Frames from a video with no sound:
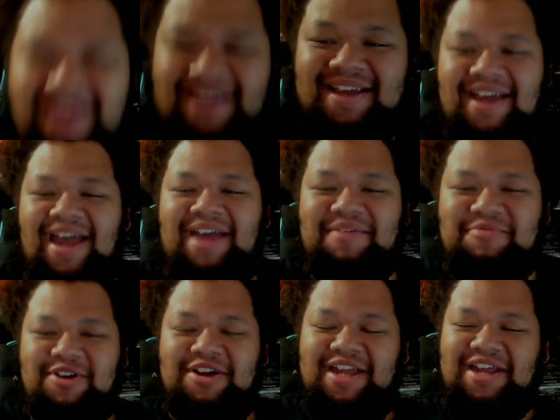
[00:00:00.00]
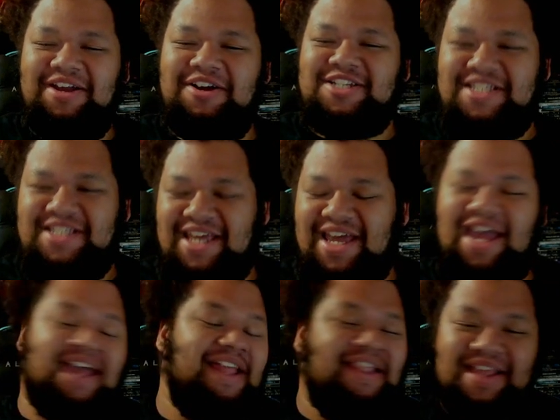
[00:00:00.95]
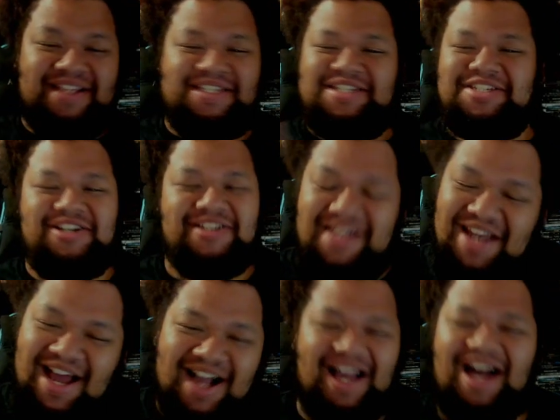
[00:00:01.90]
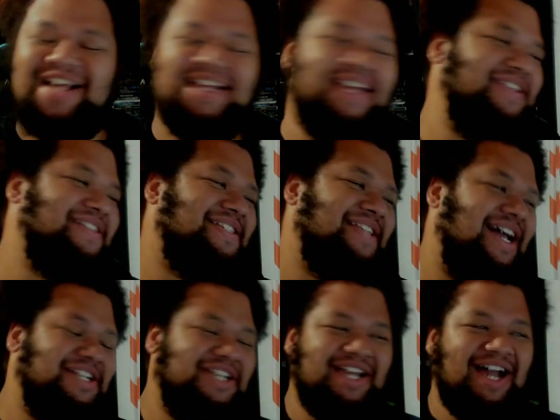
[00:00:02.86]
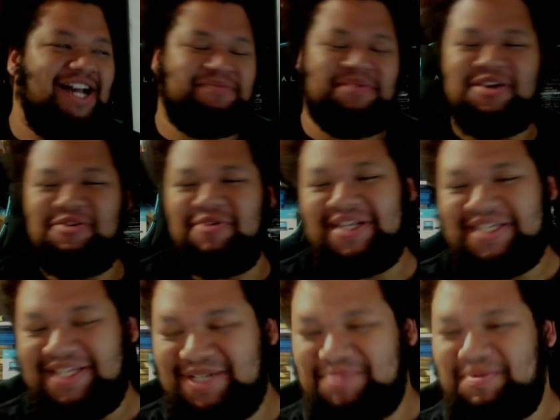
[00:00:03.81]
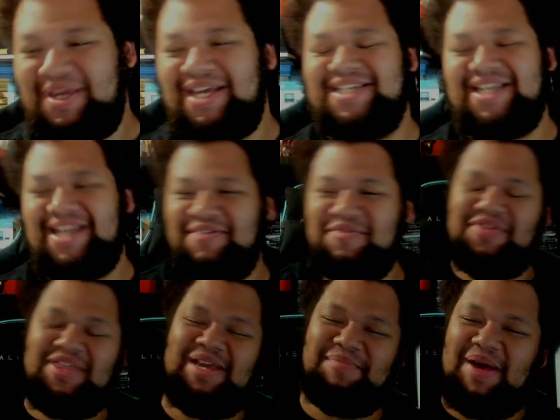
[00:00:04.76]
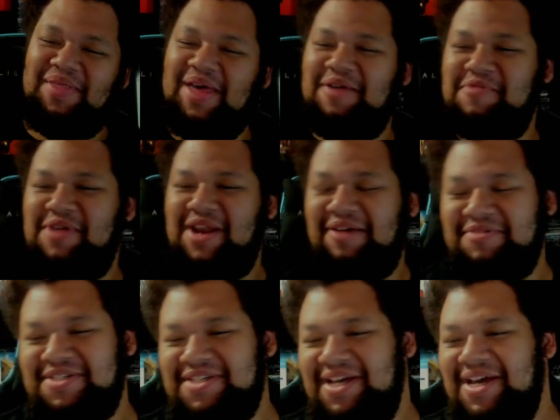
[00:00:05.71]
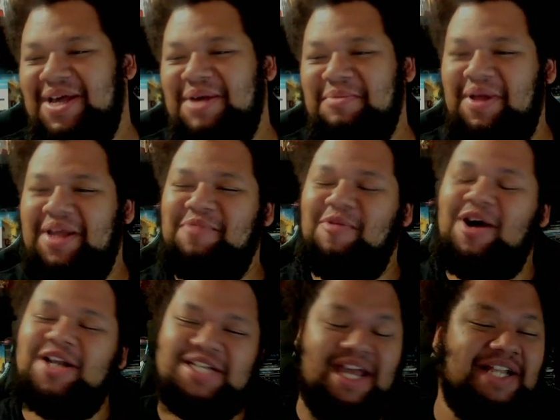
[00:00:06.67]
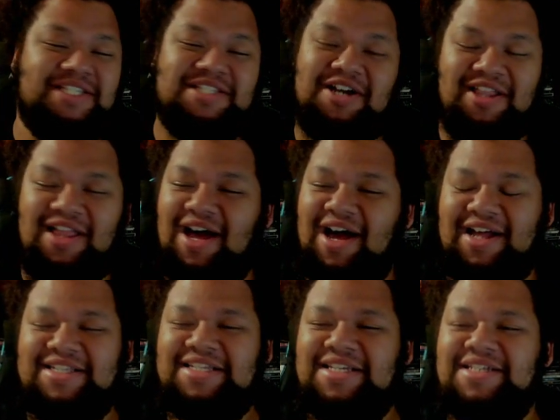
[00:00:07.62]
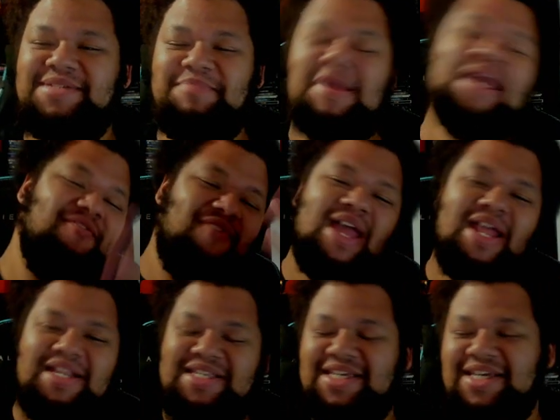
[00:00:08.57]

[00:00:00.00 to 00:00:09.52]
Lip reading: And we're here and this is certainly not, and this is actually cosmic coincidence because I didn't even think about that when I was playing to watch Against All Odds' main event.